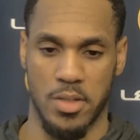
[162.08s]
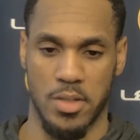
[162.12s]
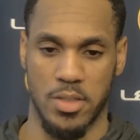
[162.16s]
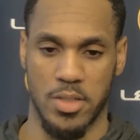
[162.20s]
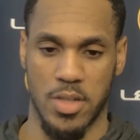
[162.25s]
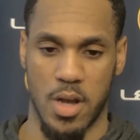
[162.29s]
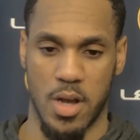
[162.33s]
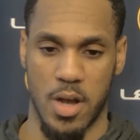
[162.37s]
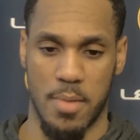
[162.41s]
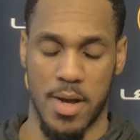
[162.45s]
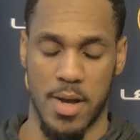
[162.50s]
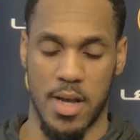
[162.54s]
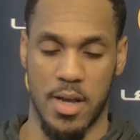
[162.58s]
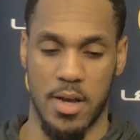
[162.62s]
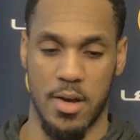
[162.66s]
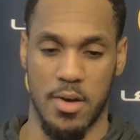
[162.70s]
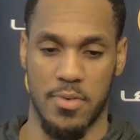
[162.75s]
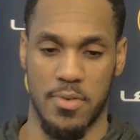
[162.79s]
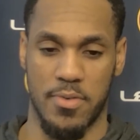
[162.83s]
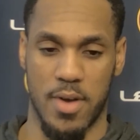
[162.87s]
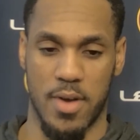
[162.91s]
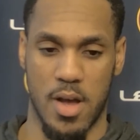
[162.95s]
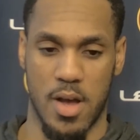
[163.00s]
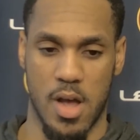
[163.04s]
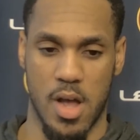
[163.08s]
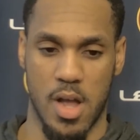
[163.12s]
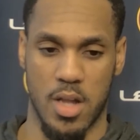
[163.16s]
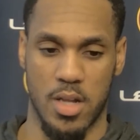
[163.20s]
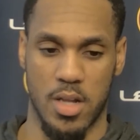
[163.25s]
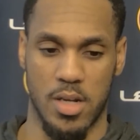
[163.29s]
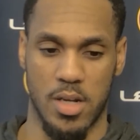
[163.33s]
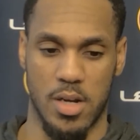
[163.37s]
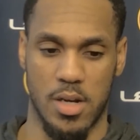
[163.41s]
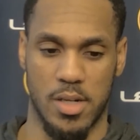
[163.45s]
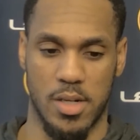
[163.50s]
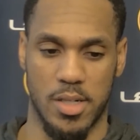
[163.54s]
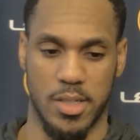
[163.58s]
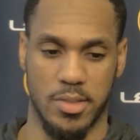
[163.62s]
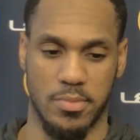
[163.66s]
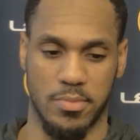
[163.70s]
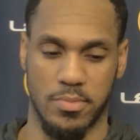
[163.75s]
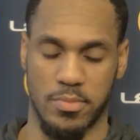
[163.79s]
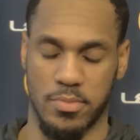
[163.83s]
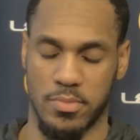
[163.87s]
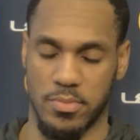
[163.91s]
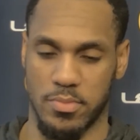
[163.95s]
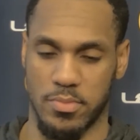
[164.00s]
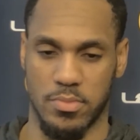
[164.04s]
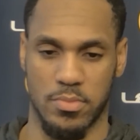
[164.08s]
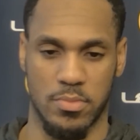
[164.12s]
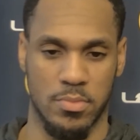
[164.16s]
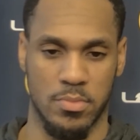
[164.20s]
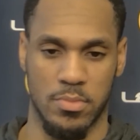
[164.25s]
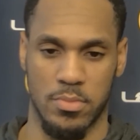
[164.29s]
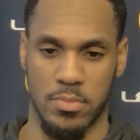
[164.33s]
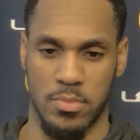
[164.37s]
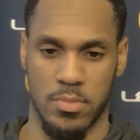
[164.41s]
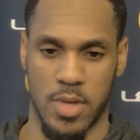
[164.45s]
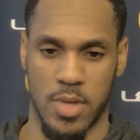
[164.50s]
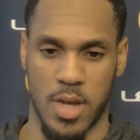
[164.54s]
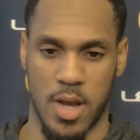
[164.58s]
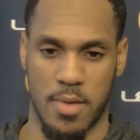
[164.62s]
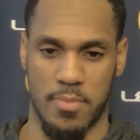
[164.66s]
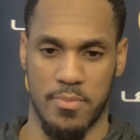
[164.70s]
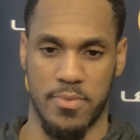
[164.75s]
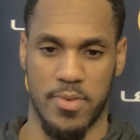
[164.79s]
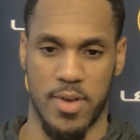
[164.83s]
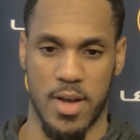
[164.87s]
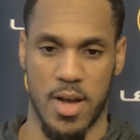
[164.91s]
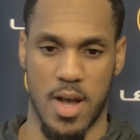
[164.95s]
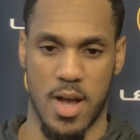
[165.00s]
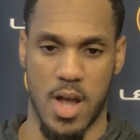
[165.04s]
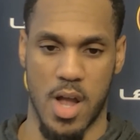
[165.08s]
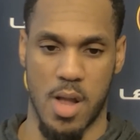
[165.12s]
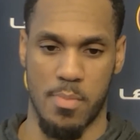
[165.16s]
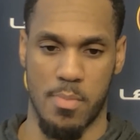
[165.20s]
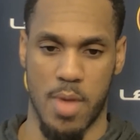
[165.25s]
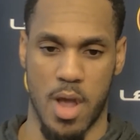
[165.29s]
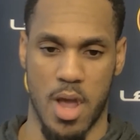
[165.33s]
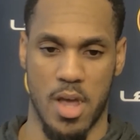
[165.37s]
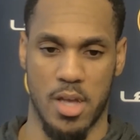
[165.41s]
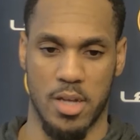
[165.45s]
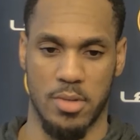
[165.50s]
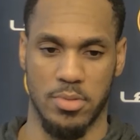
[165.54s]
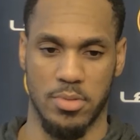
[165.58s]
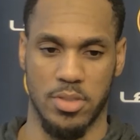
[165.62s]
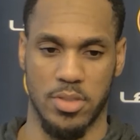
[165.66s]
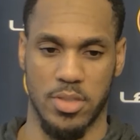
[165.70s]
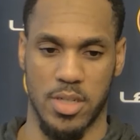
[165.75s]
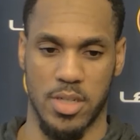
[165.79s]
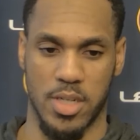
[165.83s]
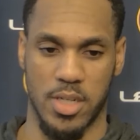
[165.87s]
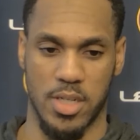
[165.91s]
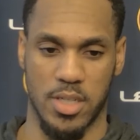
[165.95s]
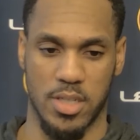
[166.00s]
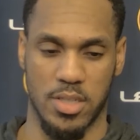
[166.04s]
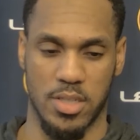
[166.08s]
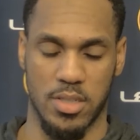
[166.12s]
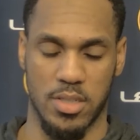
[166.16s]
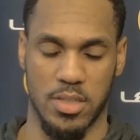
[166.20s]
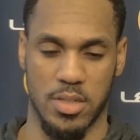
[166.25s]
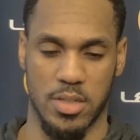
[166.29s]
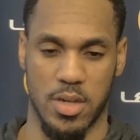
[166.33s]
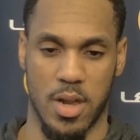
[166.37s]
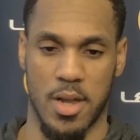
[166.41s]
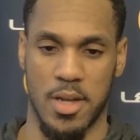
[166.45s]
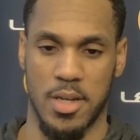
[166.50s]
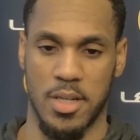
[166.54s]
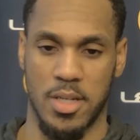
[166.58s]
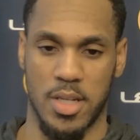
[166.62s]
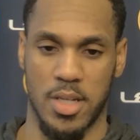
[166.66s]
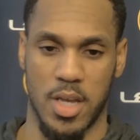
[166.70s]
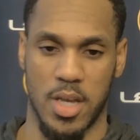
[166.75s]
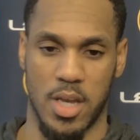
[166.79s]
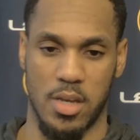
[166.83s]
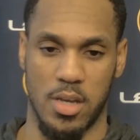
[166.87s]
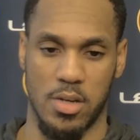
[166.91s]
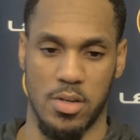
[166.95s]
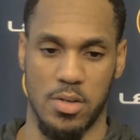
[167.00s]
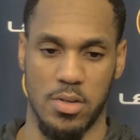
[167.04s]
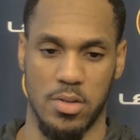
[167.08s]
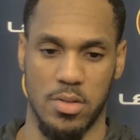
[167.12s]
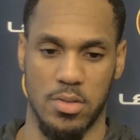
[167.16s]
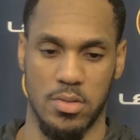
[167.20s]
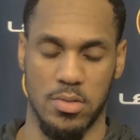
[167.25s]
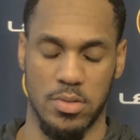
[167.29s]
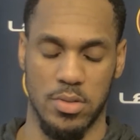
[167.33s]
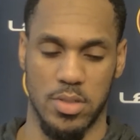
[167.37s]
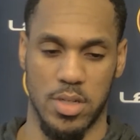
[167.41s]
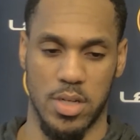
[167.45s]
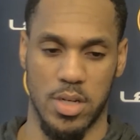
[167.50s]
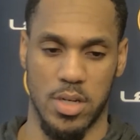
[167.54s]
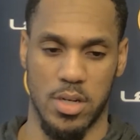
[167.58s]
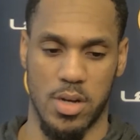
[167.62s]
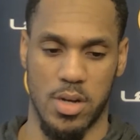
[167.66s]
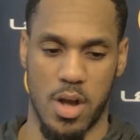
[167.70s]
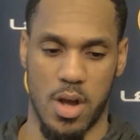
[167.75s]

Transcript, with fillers: Uh, my health fine. Um, I'm fine. My hamstring is healed, you know.